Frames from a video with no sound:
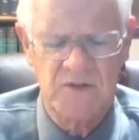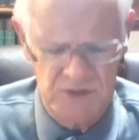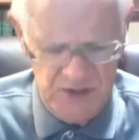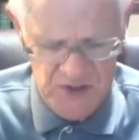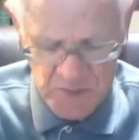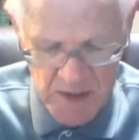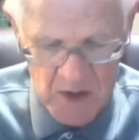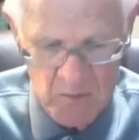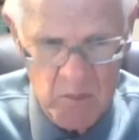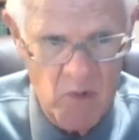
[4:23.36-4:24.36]

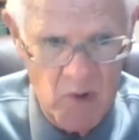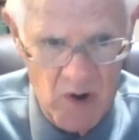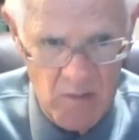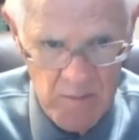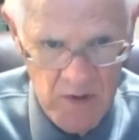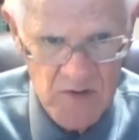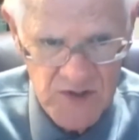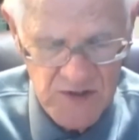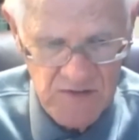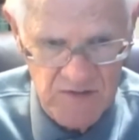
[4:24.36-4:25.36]
despicable or
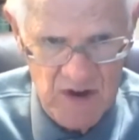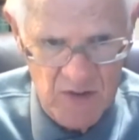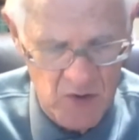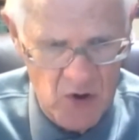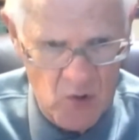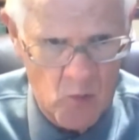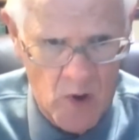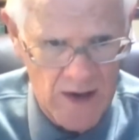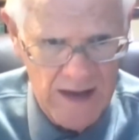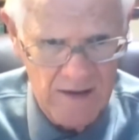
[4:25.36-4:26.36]
abusive father or
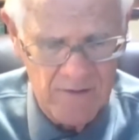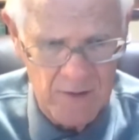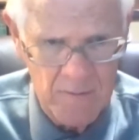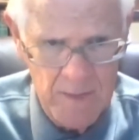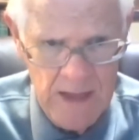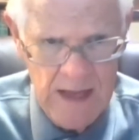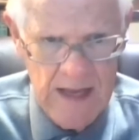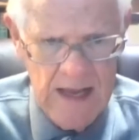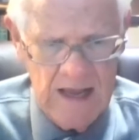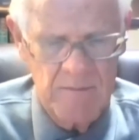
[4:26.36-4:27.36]
whatever,
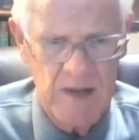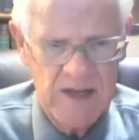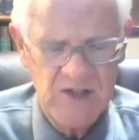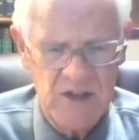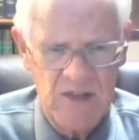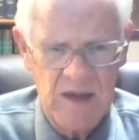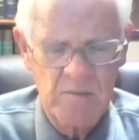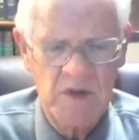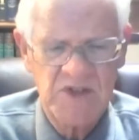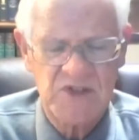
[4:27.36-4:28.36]
it makes it that
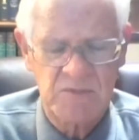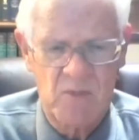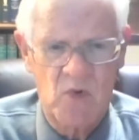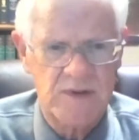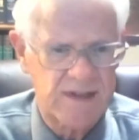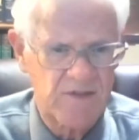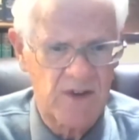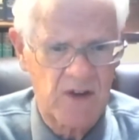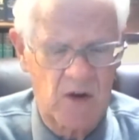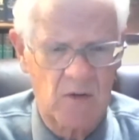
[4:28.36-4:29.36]
much more
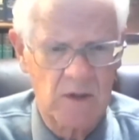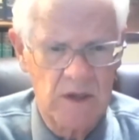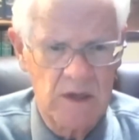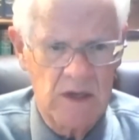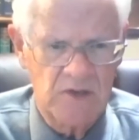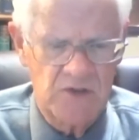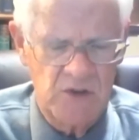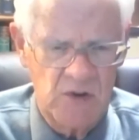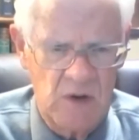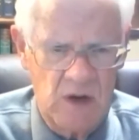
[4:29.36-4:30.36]
difficult
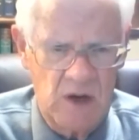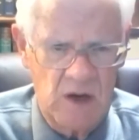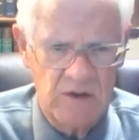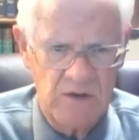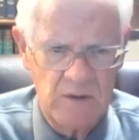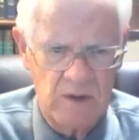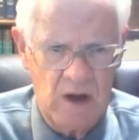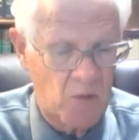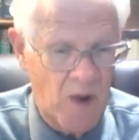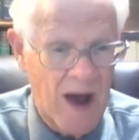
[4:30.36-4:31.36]
to
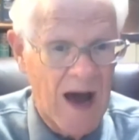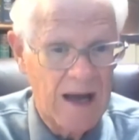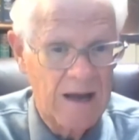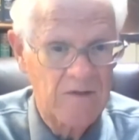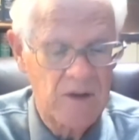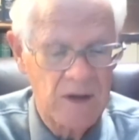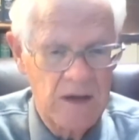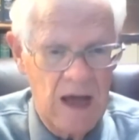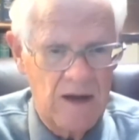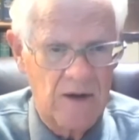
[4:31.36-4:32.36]
arrive
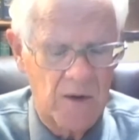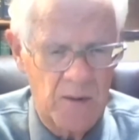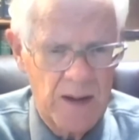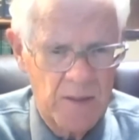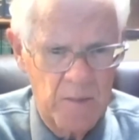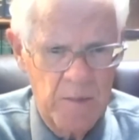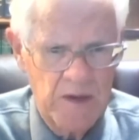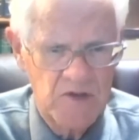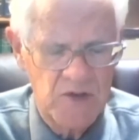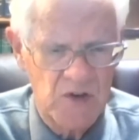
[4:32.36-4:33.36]
at a correct
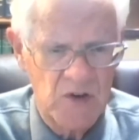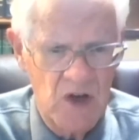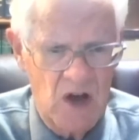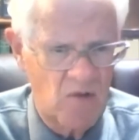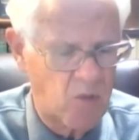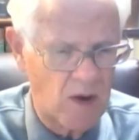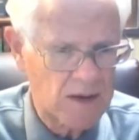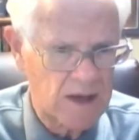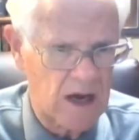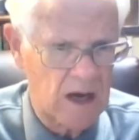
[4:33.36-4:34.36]
picture of
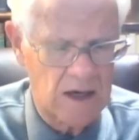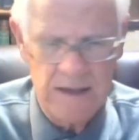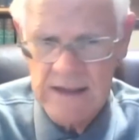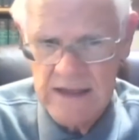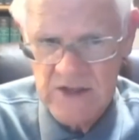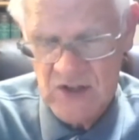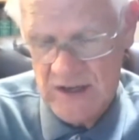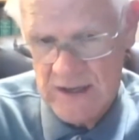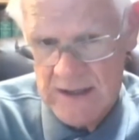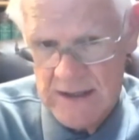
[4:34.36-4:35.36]
what God is
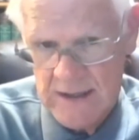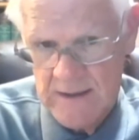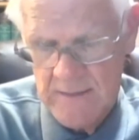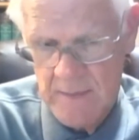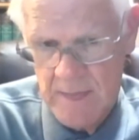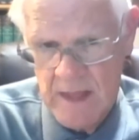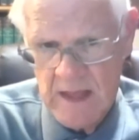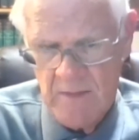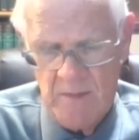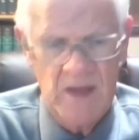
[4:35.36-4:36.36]
like.
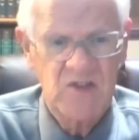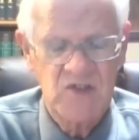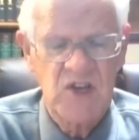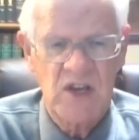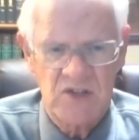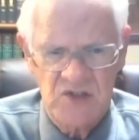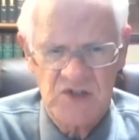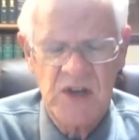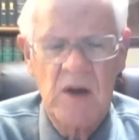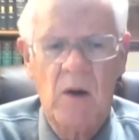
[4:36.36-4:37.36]
That's
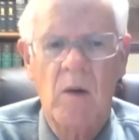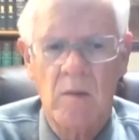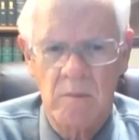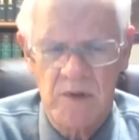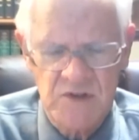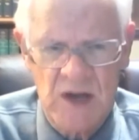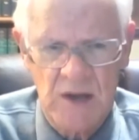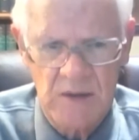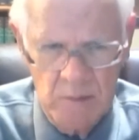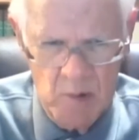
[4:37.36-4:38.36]
still
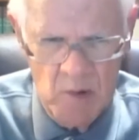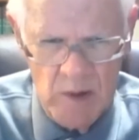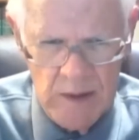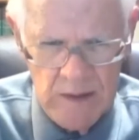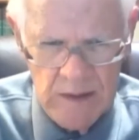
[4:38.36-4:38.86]
beside the point.